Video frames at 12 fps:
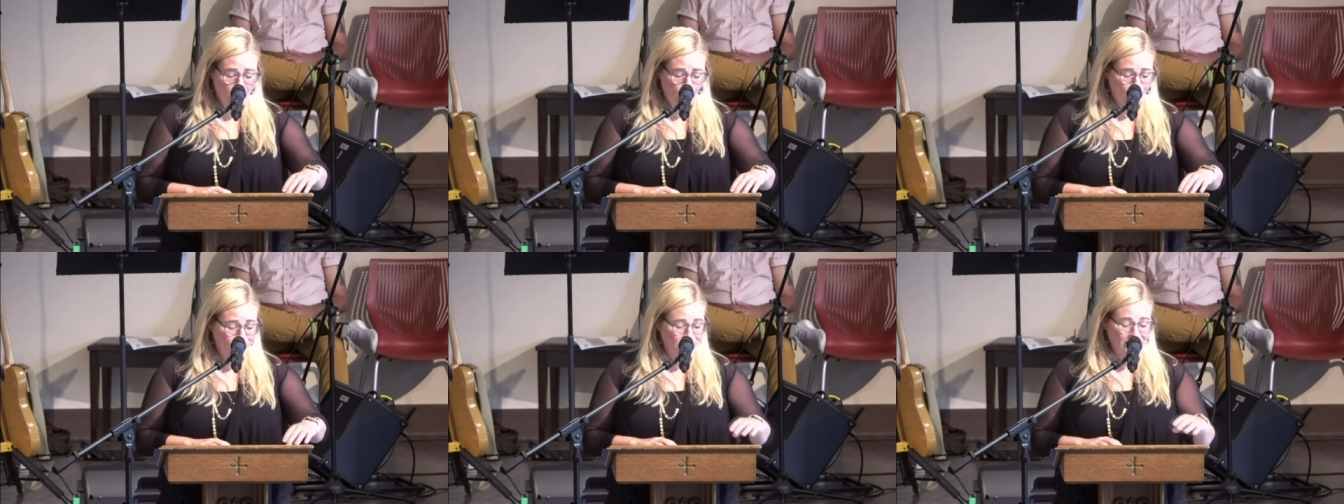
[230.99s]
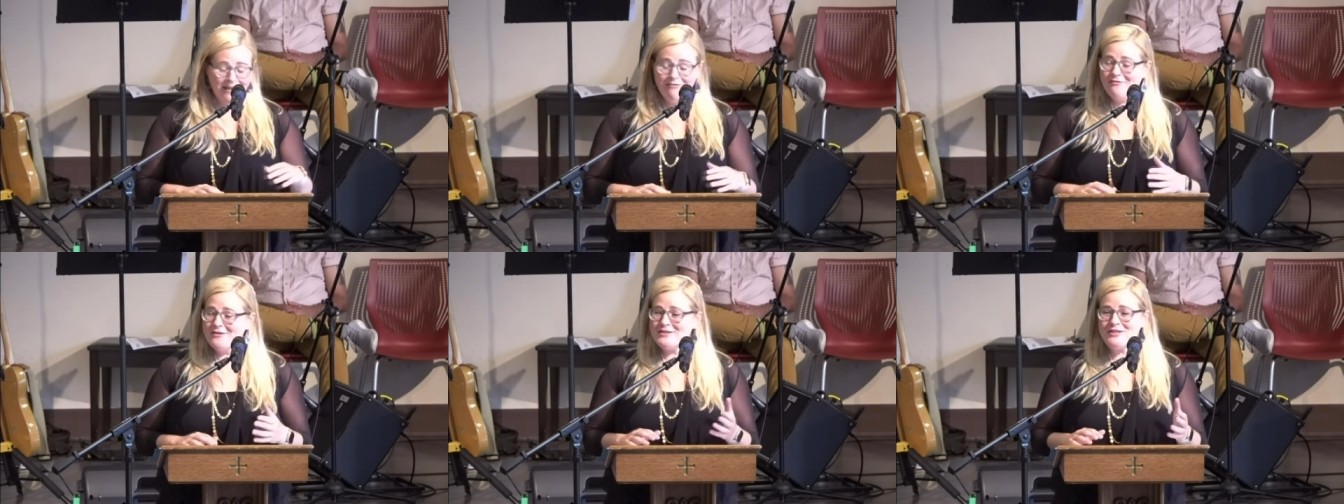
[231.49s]
However,
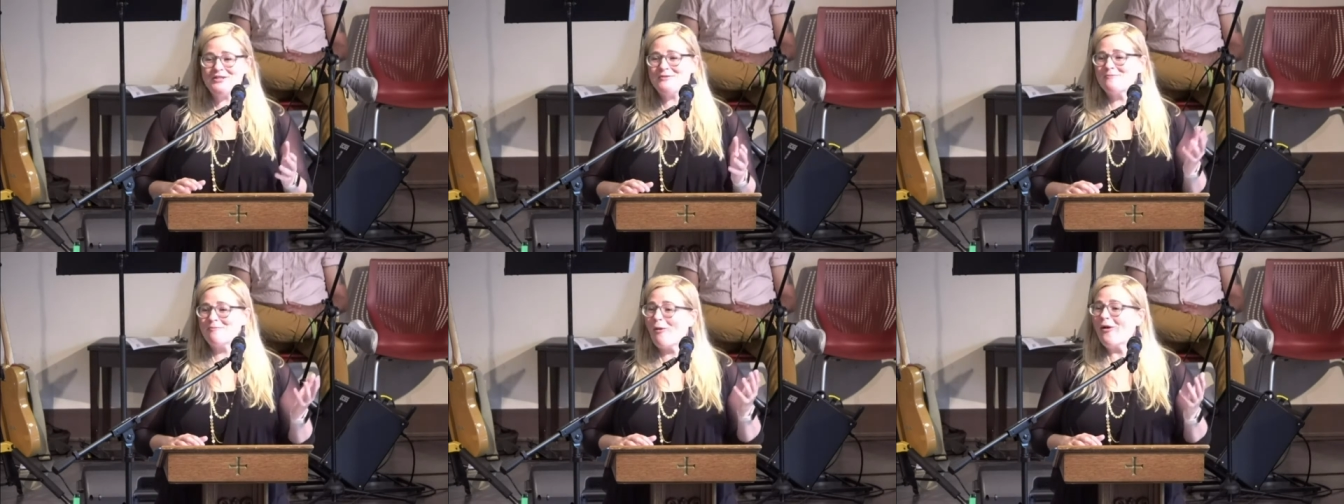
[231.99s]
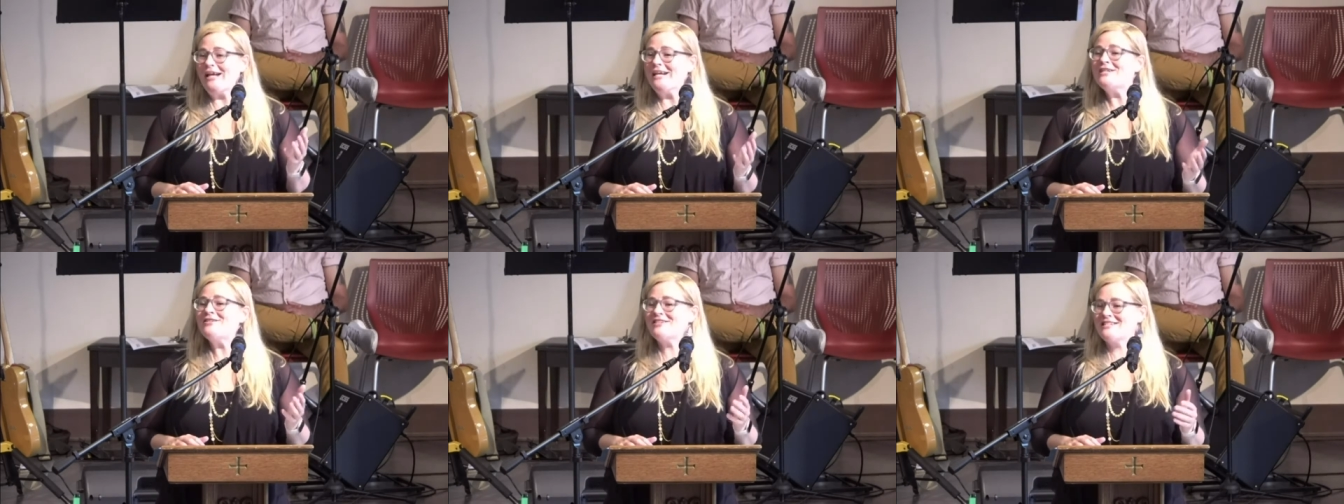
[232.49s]
life is just more
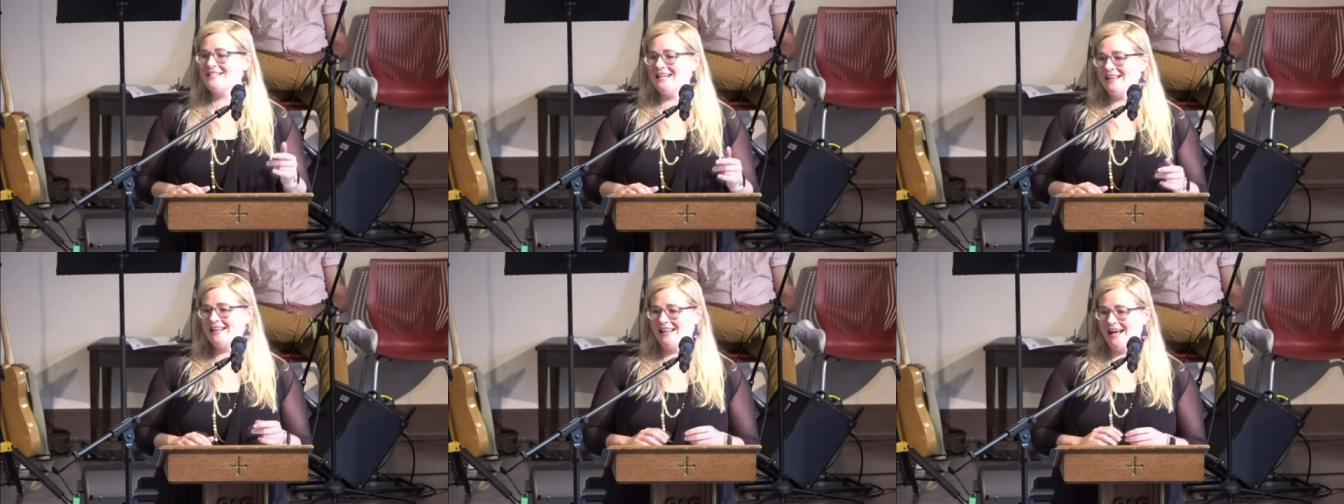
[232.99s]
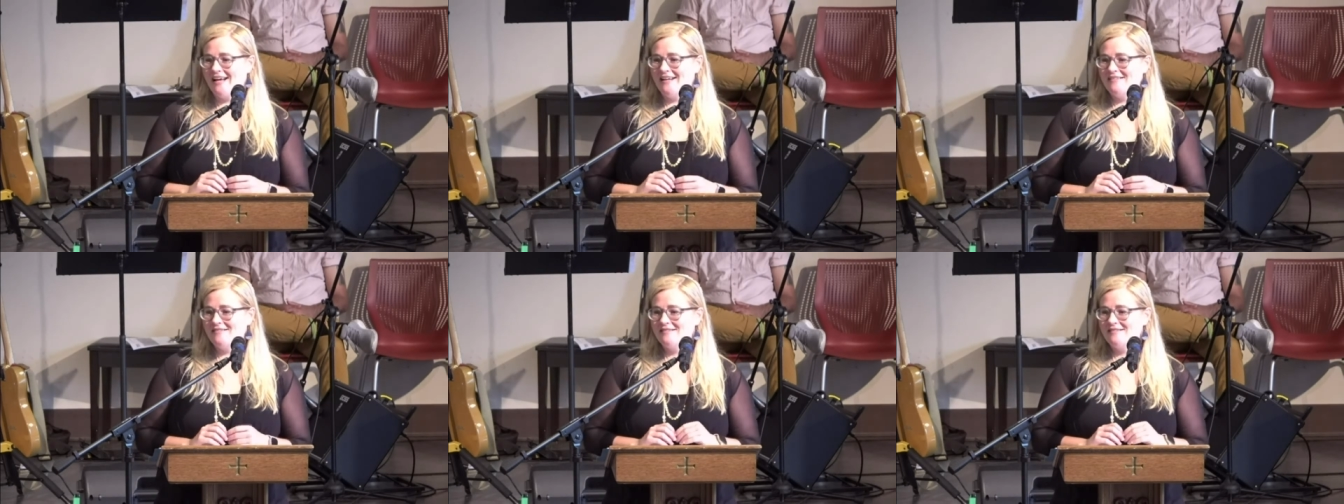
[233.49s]
interesting than that.